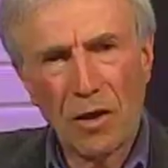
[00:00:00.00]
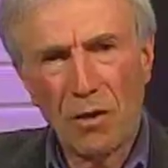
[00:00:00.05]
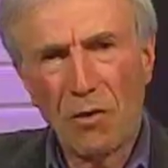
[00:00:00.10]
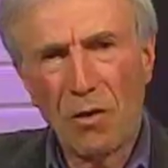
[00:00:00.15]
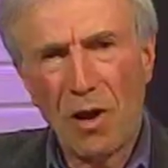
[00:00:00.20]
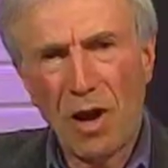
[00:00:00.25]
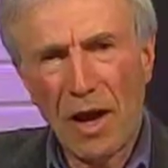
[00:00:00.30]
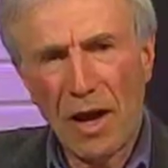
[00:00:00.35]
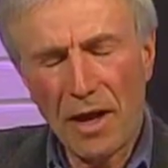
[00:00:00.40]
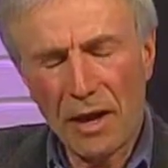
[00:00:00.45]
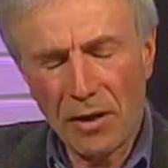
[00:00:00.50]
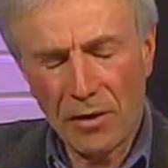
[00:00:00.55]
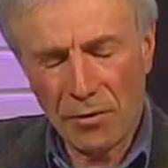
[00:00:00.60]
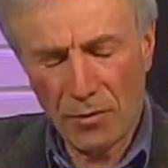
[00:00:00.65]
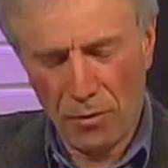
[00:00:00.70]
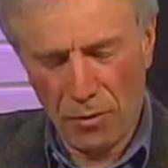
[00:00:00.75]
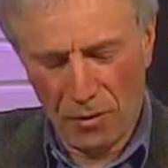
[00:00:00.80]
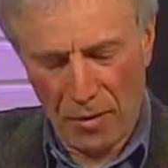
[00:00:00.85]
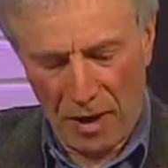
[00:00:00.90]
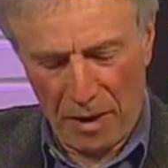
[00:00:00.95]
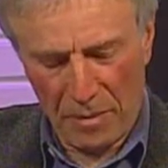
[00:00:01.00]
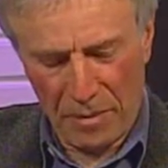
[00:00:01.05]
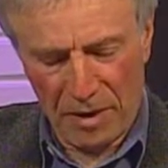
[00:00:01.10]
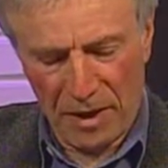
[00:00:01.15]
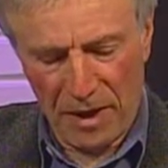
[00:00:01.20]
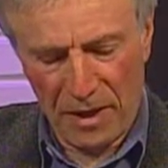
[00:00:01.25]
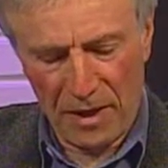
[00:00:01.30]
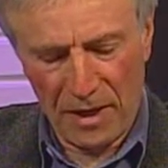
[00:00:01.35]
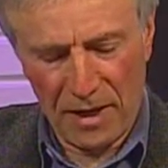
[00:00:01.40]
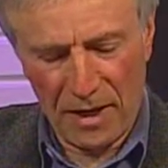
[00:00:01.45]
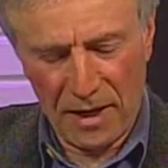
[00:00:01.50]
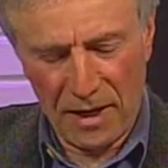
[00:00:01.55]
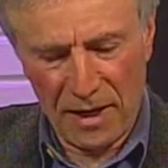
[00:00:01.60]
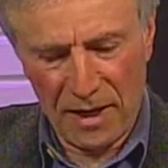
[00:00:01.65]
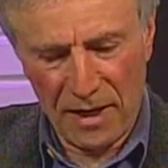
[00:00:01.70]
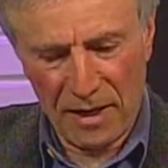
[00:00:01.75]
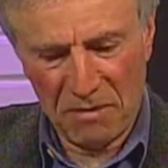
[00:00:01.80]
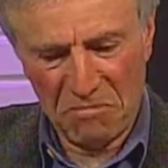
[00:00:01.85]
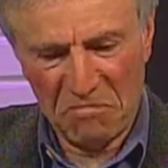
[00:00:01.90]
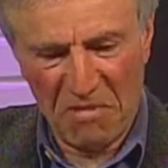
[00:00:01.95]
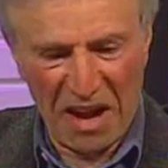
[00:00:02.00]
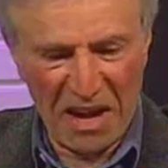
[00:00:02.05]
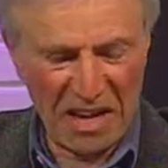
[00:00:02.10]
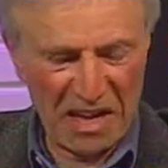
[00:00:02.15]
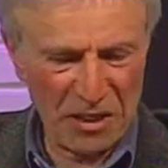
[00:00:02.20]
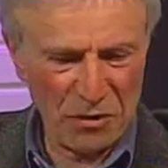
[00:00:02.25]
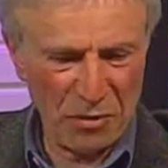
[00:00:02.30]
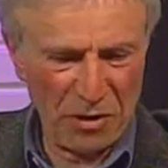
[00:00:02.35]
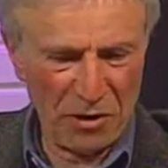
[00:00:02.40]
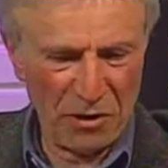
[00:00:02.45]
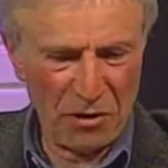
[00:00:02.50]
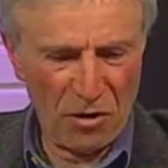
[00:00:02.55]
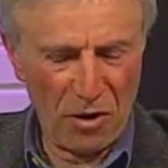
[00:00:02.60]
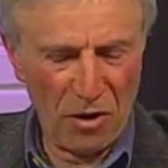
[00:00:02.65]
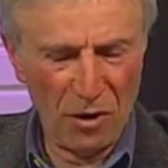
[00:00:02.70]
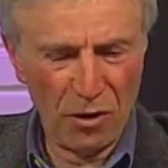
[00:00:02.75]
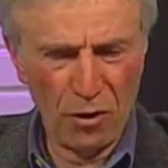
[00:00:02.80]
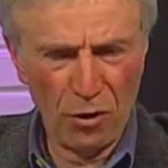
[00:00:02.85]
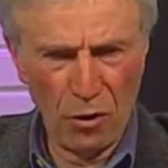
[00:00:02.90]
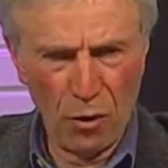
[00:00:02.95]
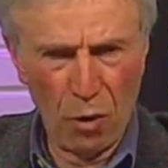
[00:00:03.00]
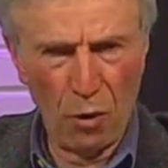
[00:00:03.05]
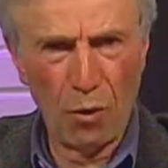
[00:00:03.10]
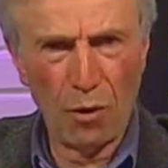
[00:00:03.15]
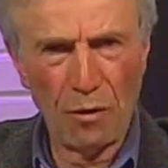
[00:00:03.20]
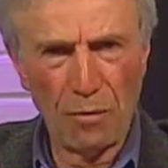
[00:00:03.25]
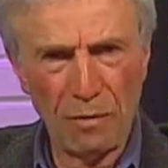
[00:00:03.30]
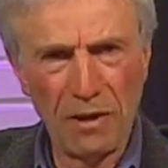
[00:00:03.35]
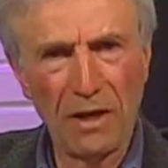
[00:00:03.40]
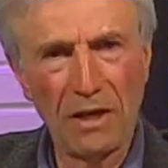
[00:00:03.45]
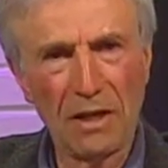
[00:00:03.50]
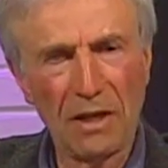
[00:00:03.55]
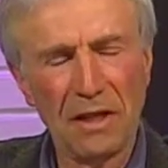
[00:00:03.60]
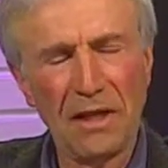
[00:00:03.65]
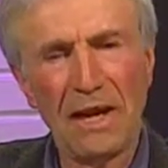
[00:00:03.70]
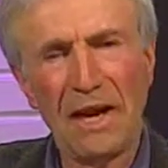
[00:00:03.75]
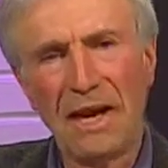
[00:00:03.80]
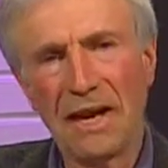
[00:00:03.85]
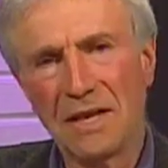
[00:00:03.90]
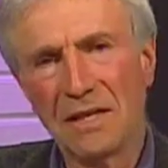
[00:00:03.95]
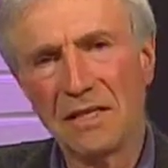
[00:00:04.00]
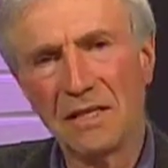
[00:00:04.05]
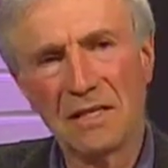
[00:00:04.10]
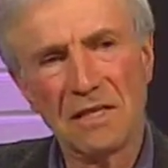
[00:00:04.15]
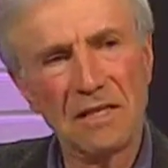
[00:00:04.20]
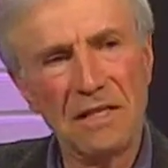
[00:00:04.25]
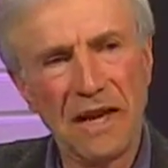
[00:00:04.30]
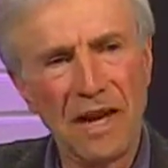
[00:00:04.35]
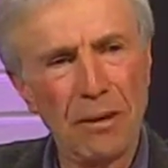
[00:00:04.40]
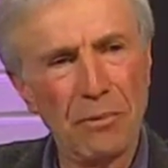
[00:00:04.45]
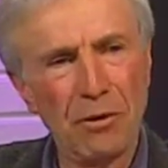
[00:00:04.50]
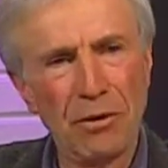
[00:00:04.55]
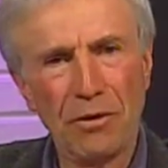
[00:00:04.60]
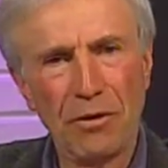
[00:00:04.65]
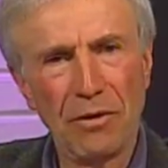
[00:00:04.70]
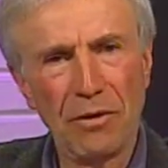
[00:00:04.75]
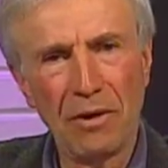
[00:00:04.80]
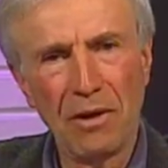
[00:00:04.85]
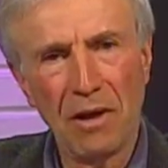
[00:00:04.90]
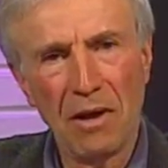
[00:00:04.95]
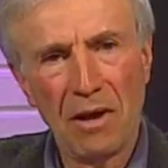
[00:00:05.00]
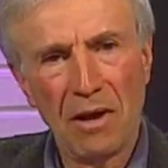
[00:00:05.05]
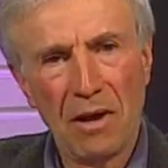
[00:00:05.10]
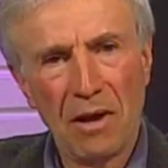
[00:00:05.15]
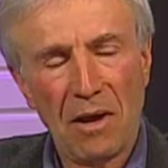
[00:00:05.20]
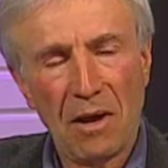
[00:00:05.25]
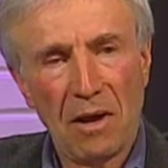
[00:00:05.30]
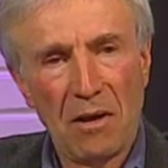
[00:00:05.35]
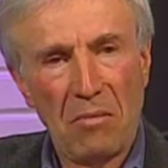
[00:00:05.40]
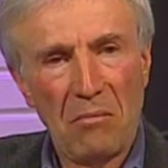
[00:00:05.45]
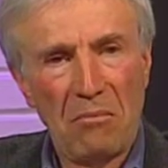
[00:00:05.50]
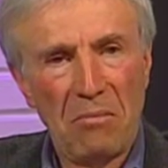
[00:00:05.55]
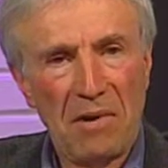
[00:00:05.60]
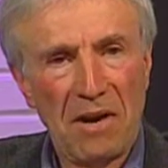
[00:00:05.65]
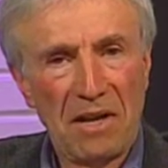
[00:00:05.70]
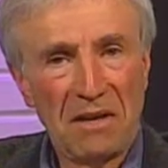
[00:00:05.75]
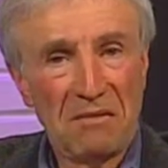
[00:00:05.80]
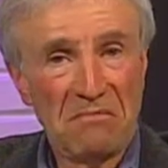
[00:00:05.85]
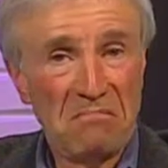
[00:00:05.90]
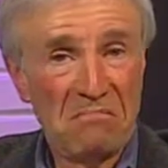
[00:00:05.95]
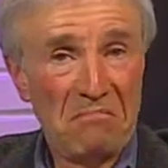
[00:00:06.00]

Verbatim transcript: You know, I grew up in a, I guess what you'd call lower middle class neighborhood, mm -hmm. but